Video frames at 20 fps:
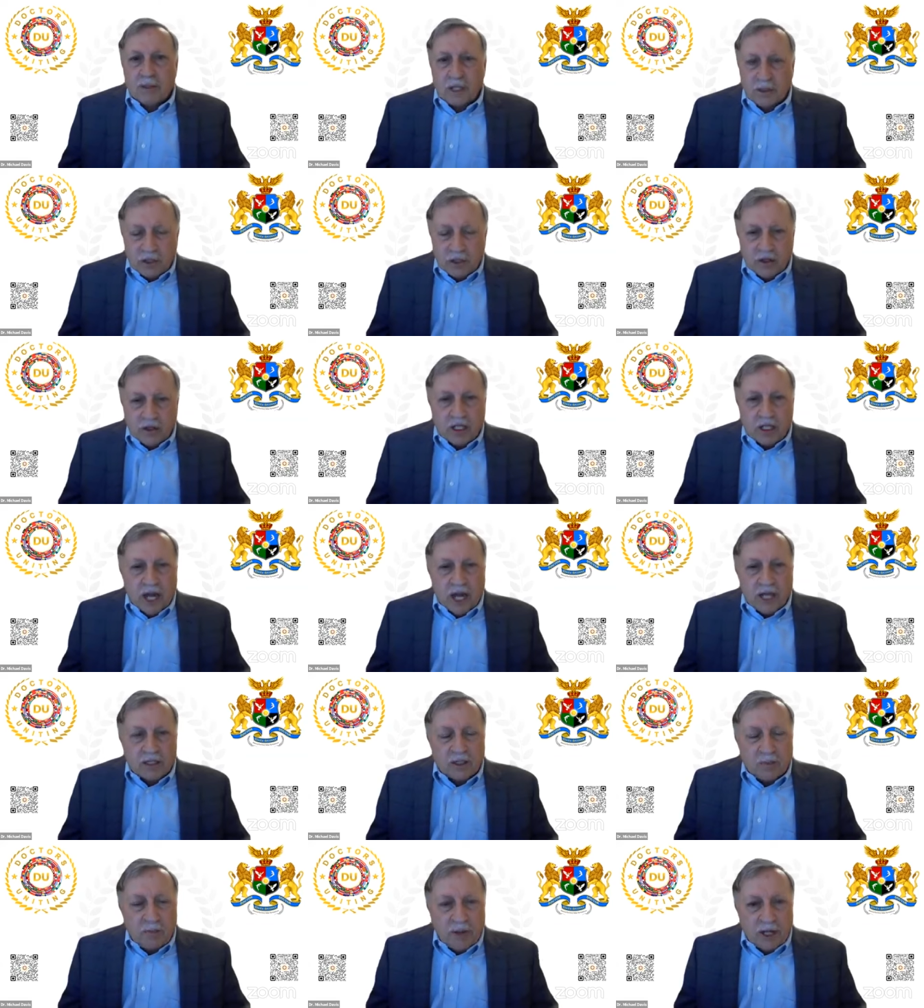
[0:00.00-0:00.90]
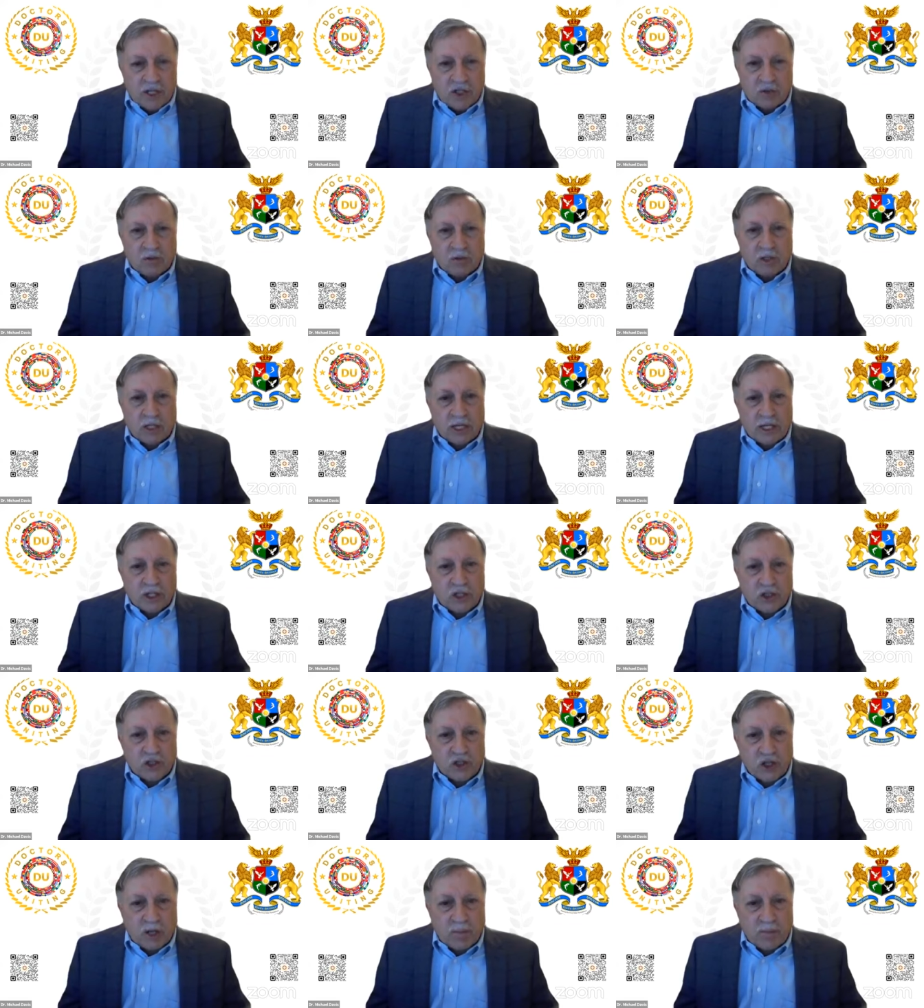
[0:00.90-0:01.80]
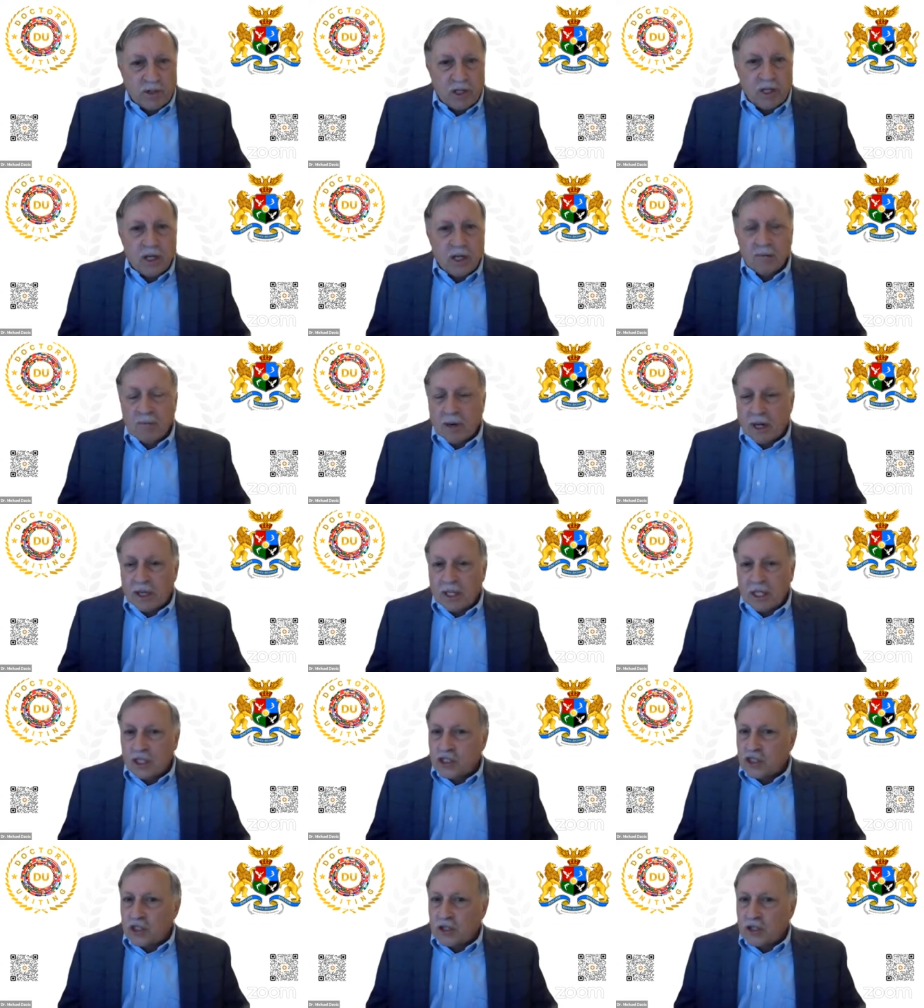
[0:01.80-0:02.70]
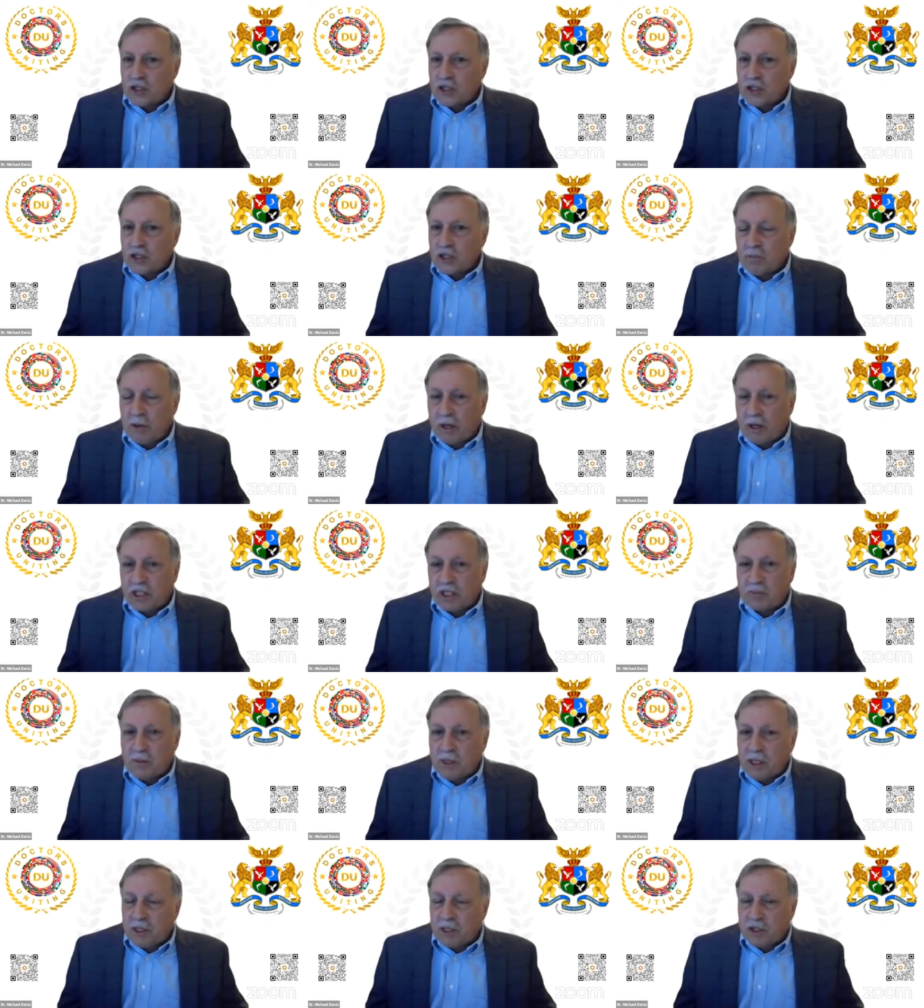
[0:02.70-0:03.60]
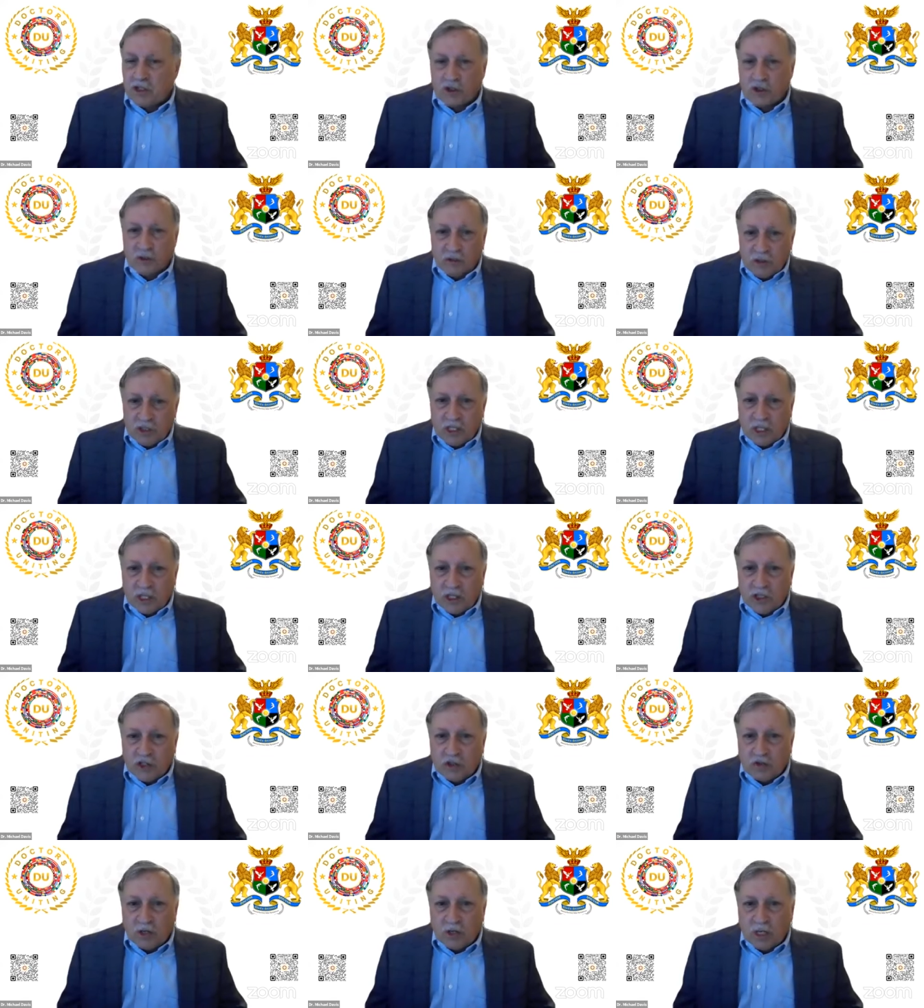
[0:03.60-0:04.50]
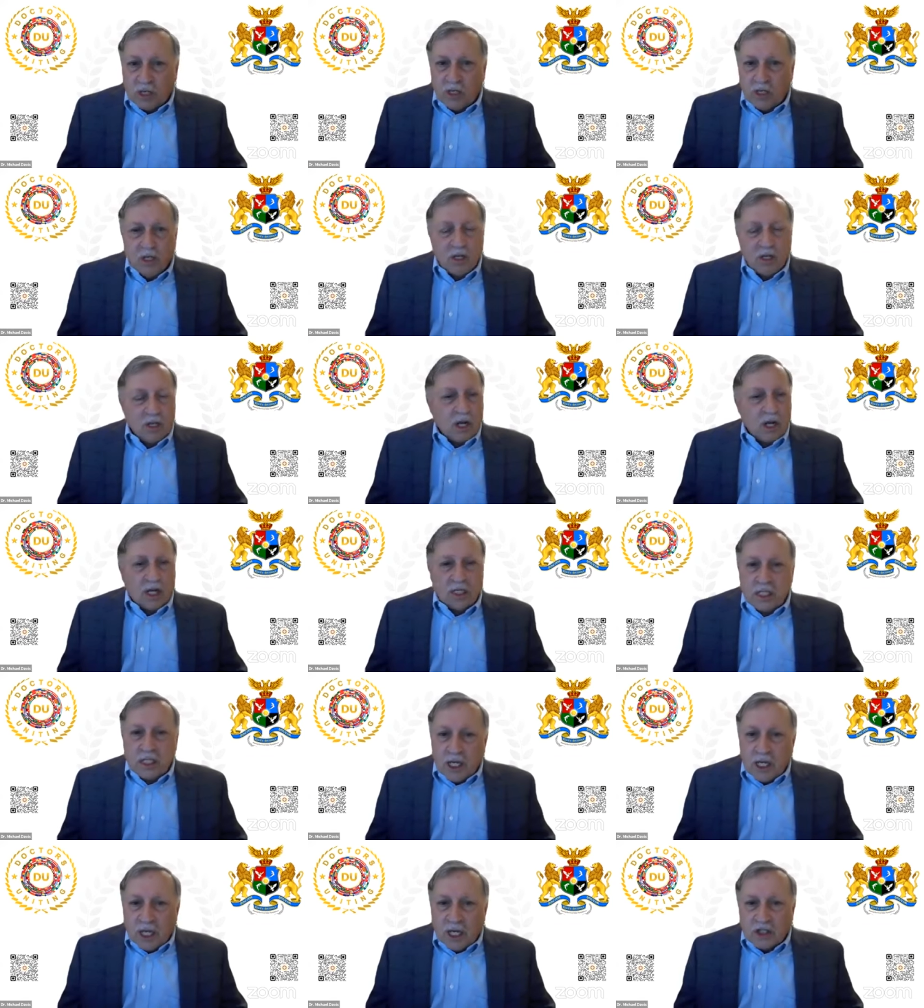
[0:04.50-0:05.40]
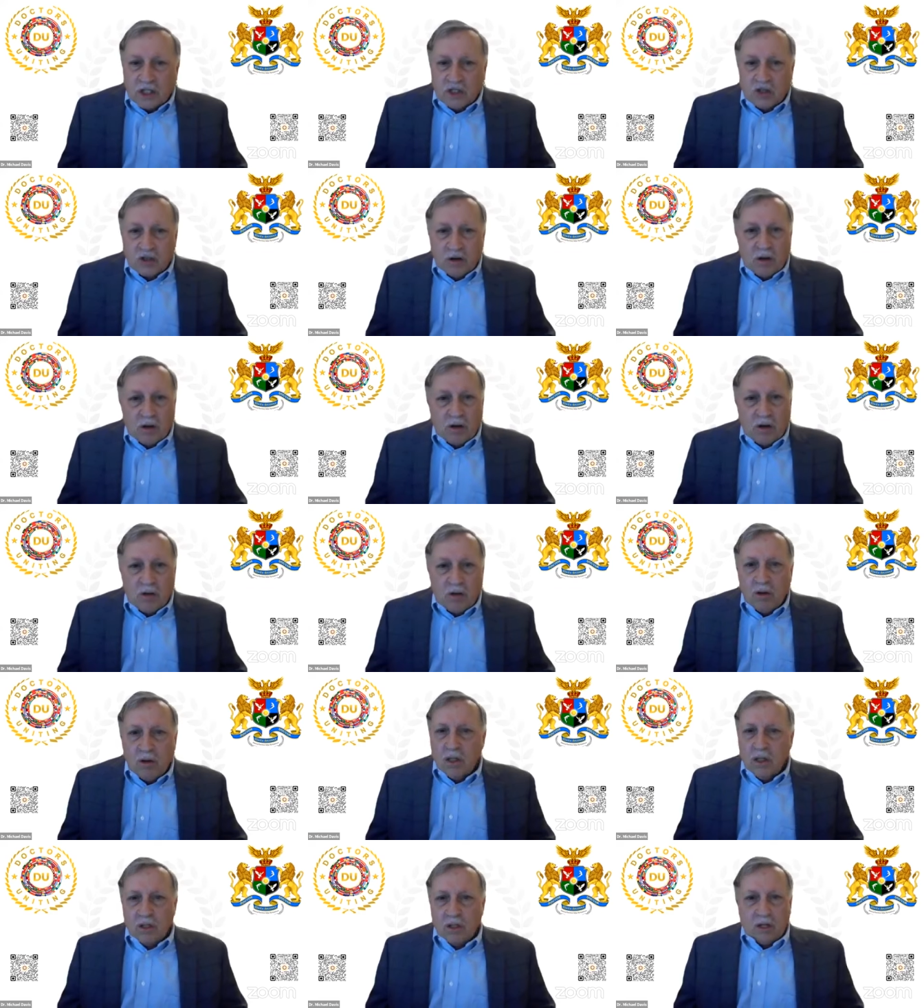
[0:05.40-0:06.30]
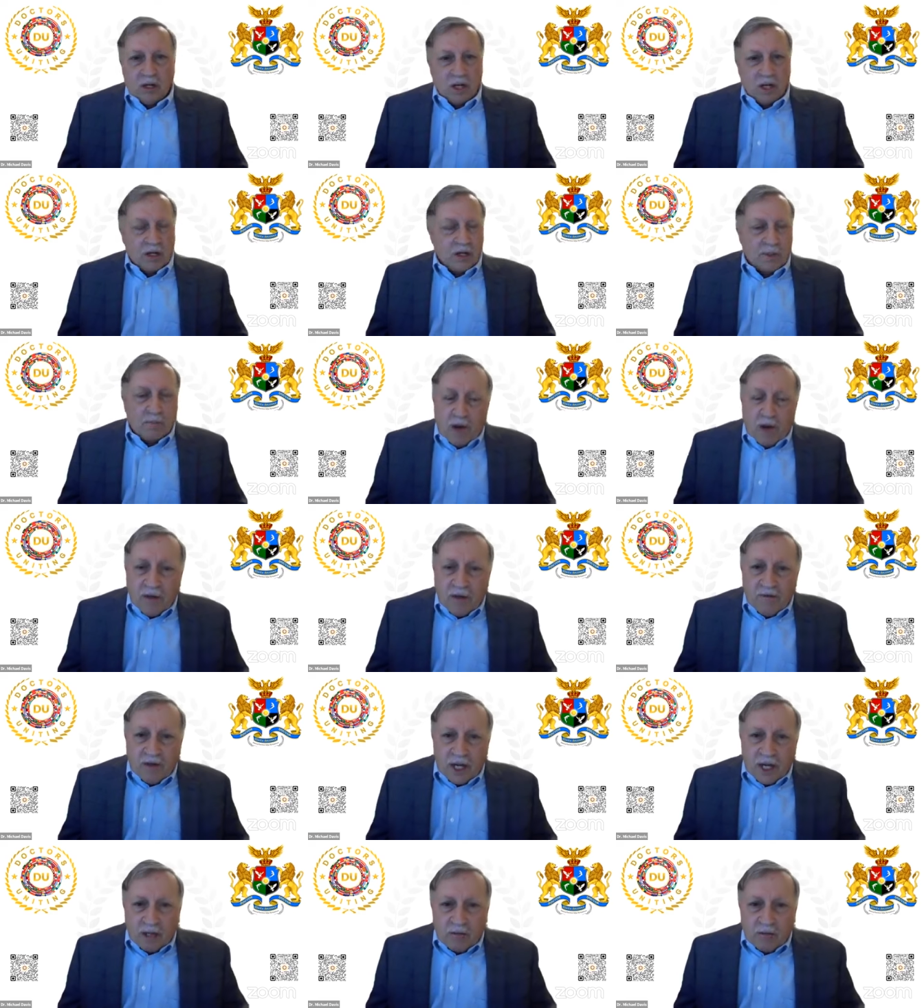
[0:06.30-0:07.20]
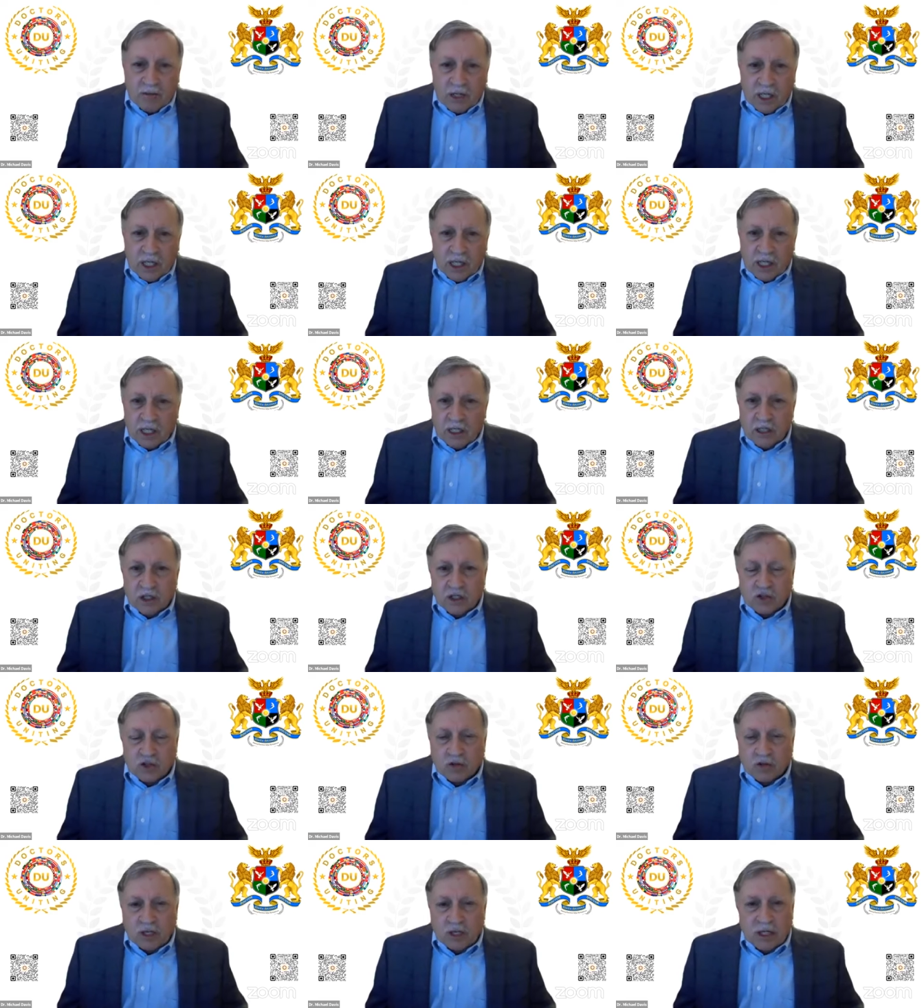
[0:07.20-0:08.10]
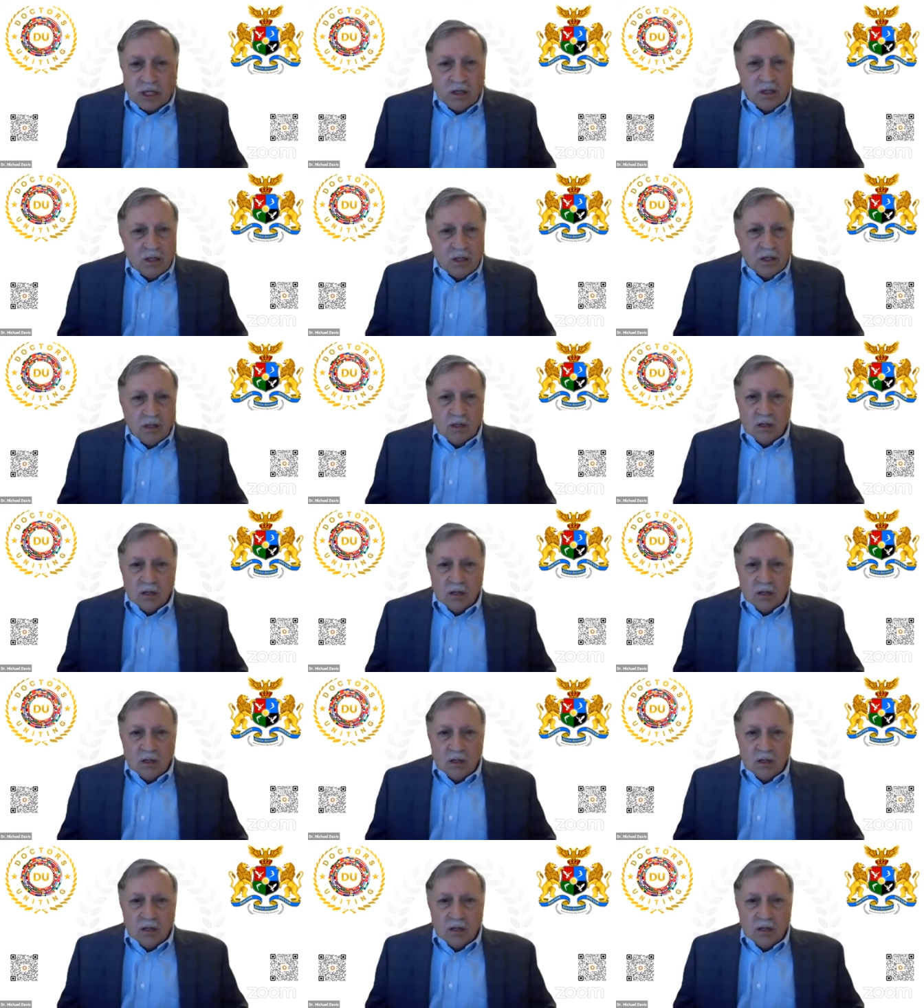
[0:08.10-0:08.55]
into the doctor-patient relationship by these third parties, be the insurance industry, a DSO, the private equity industry,